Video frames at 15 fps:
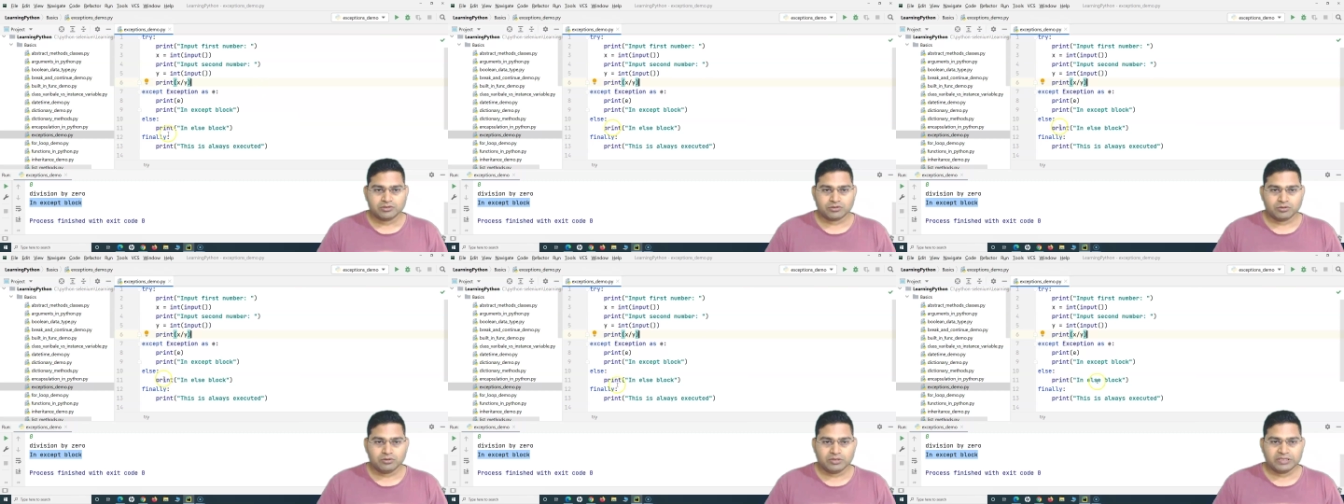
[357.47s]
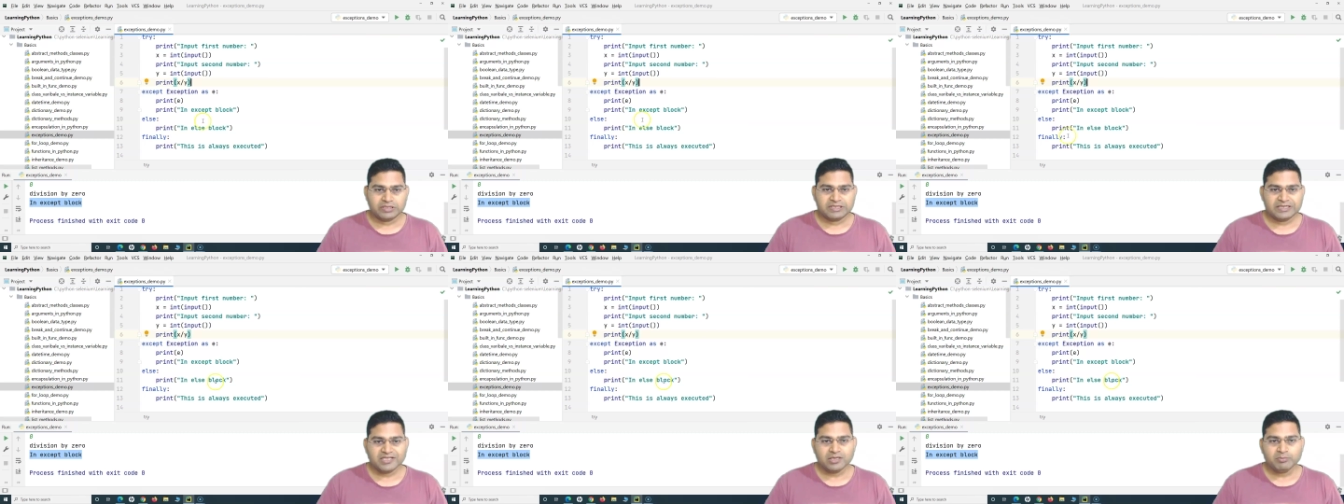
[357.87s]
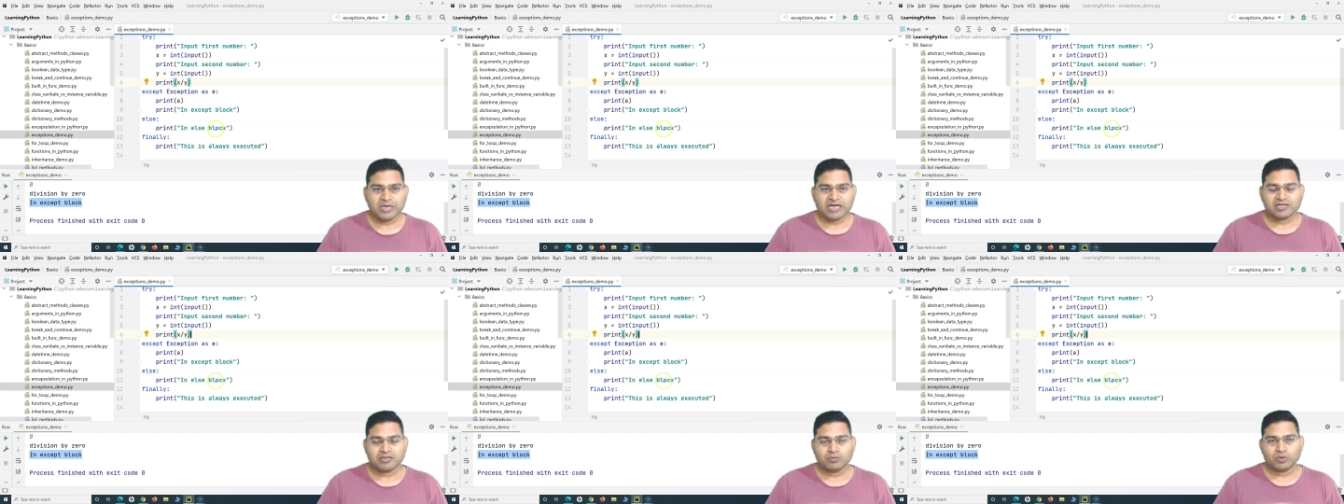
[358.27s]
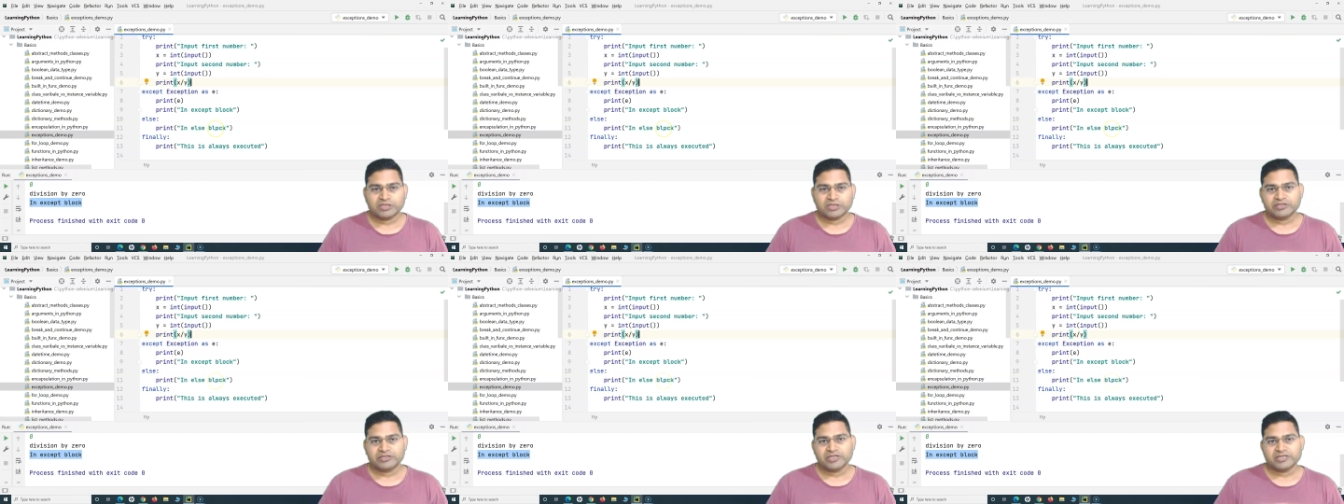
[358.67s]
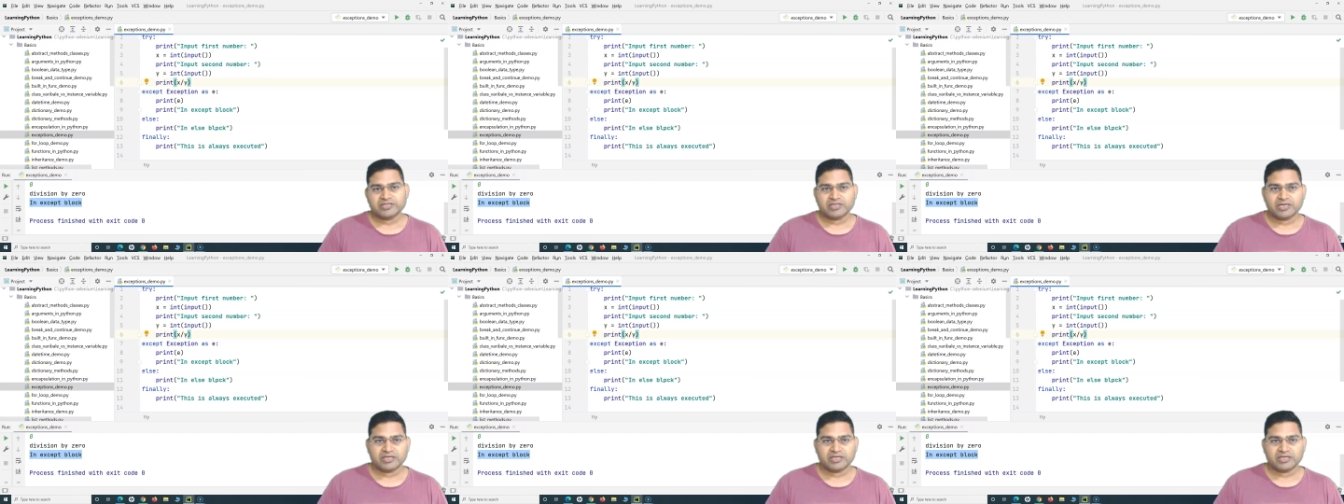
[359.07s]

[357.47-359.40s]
so it doesn't matter whether there is an